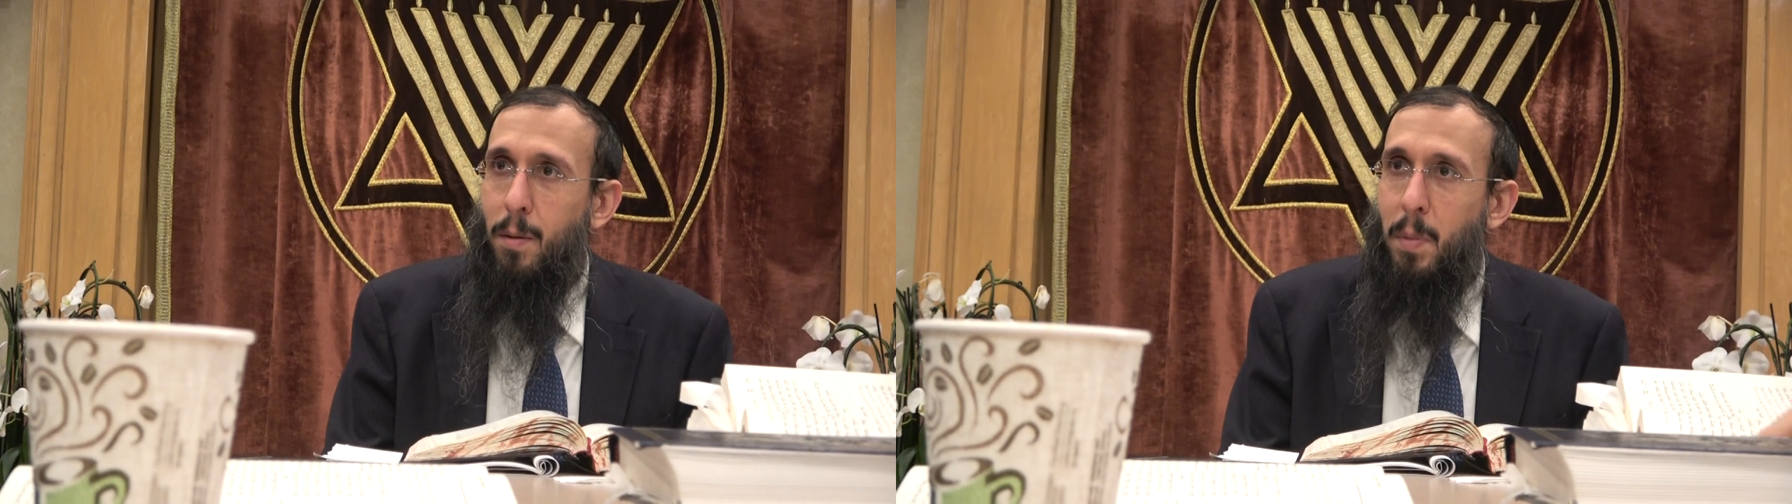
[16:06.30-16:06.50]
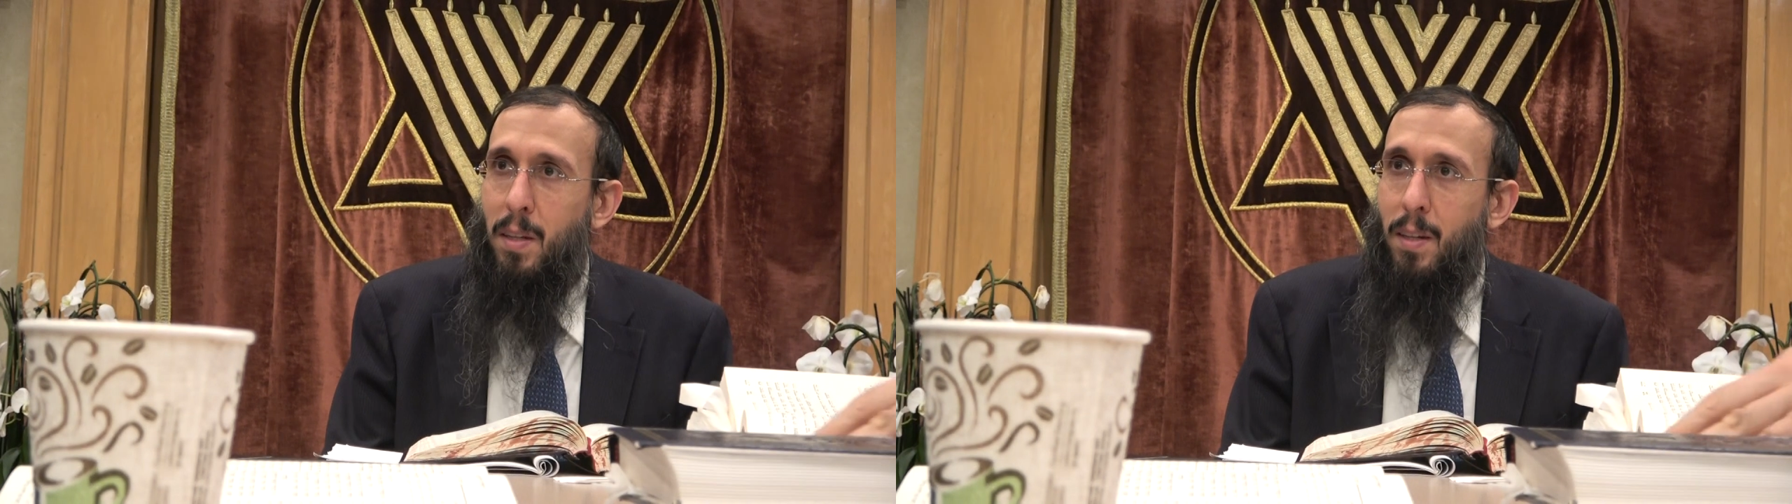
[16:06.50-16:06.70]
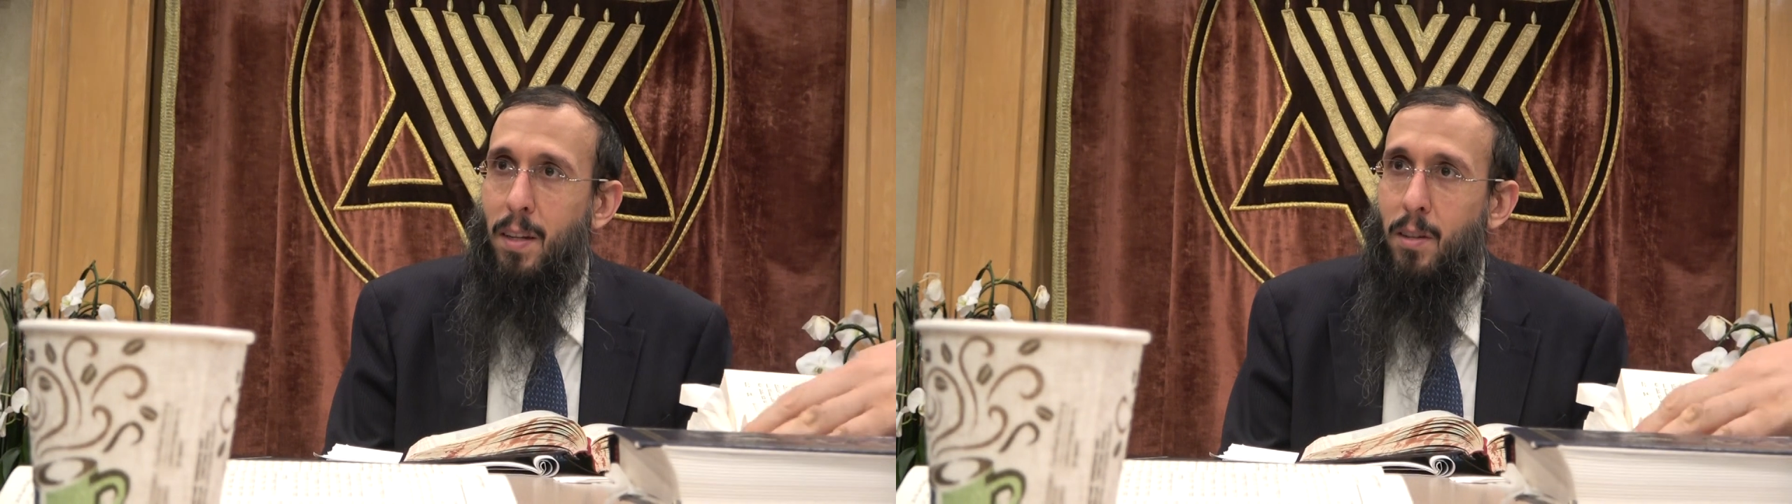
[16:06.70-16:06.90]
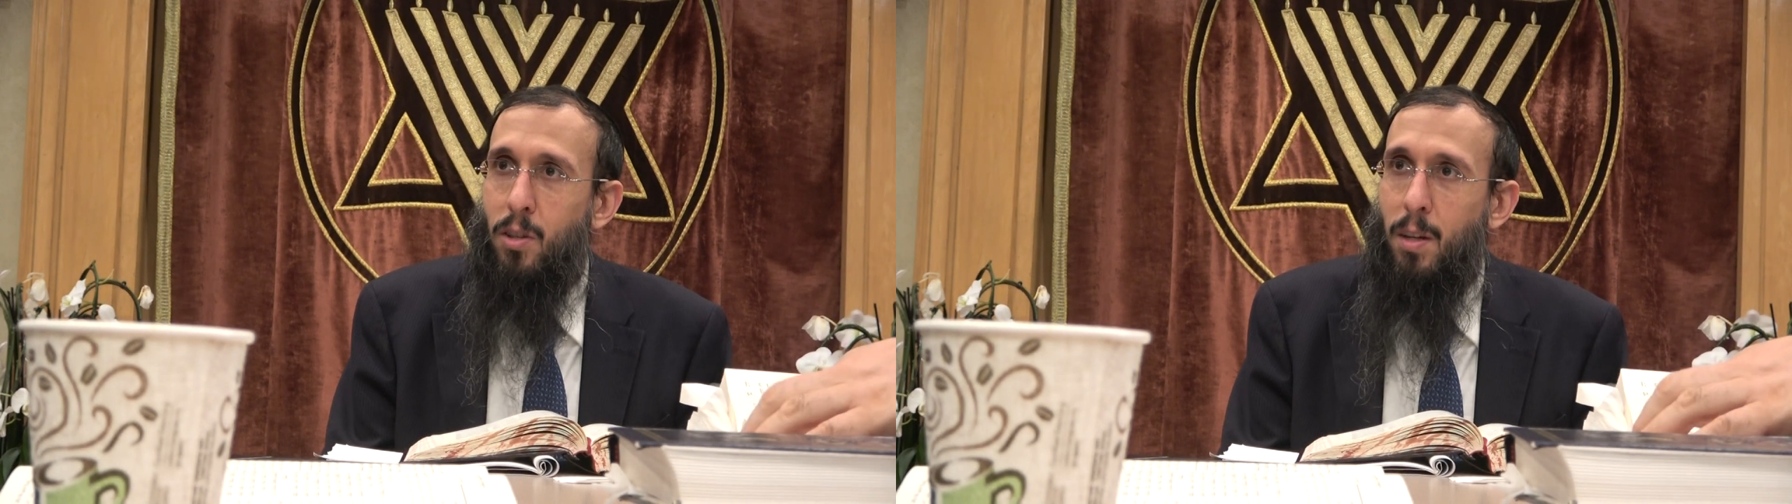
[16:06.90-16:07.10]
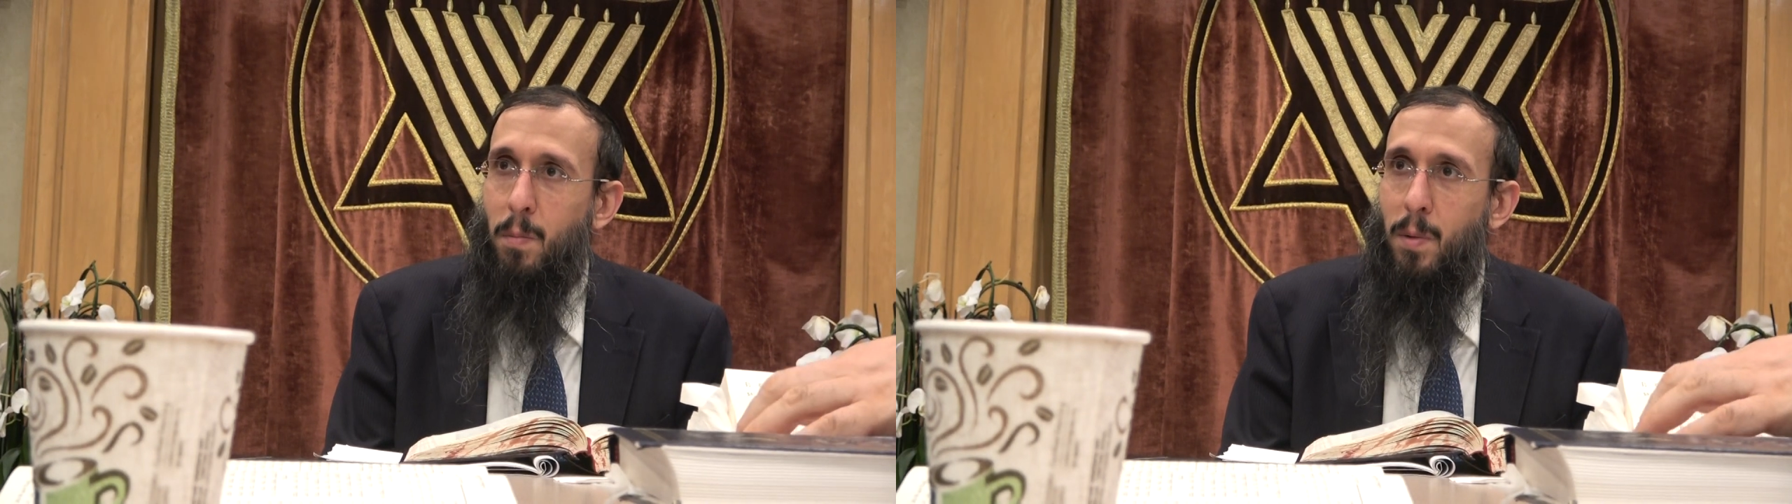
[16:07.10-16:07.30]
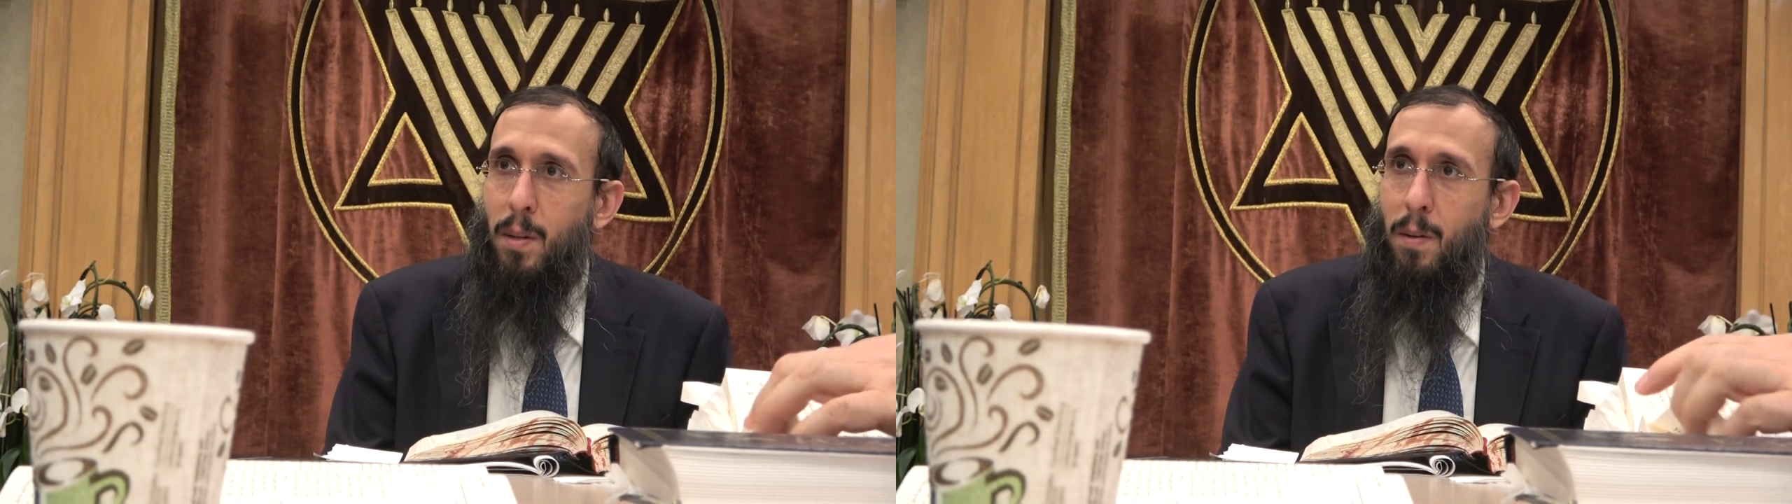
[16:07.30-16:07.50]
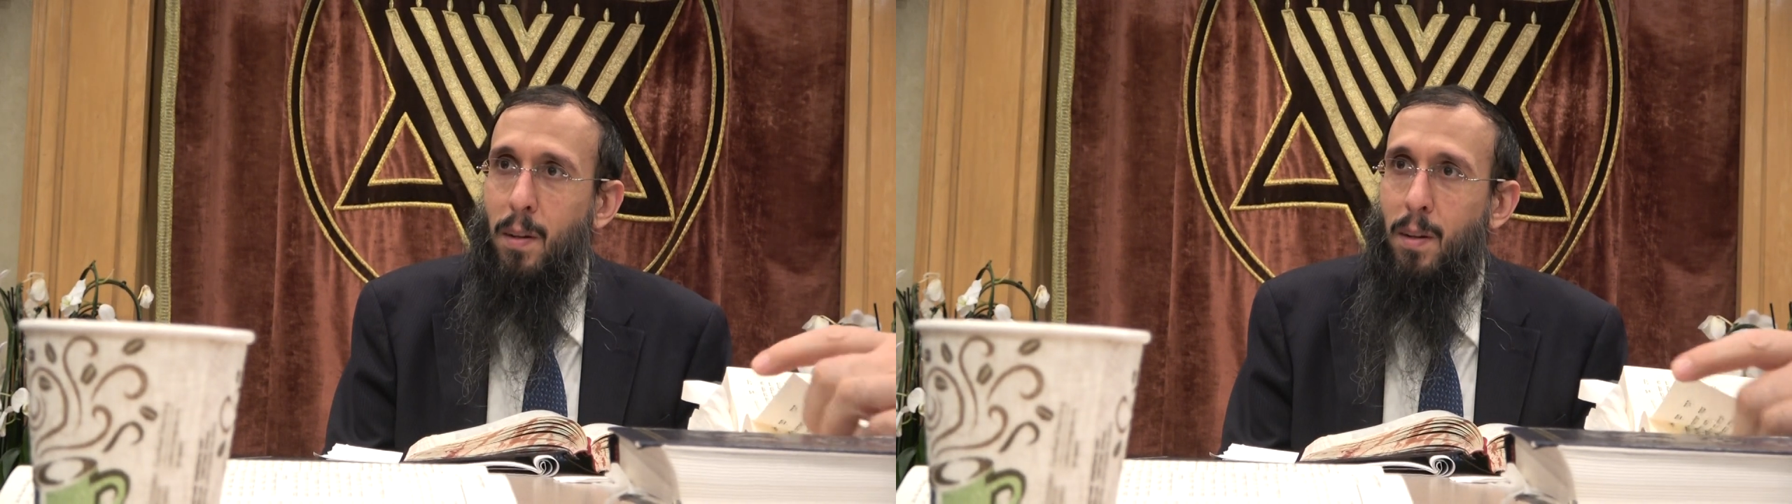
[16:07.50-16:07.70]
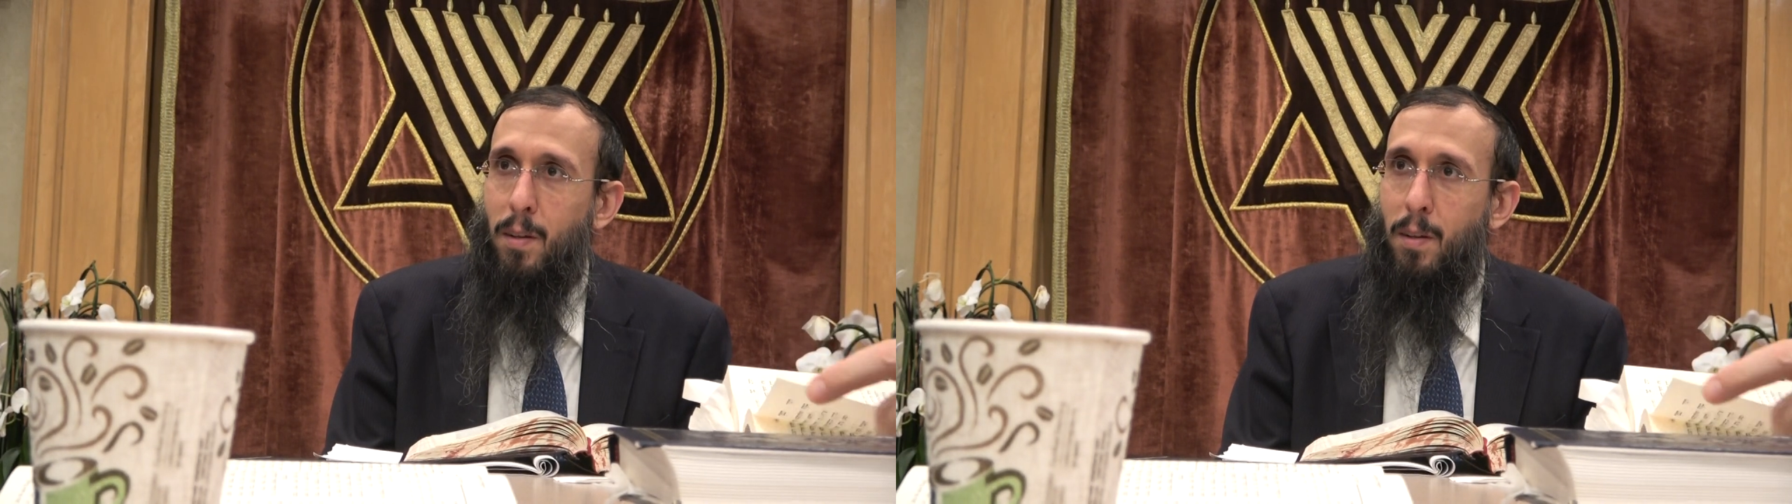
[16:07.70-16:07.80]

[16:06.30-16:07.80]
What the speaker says: Bezat Hashem in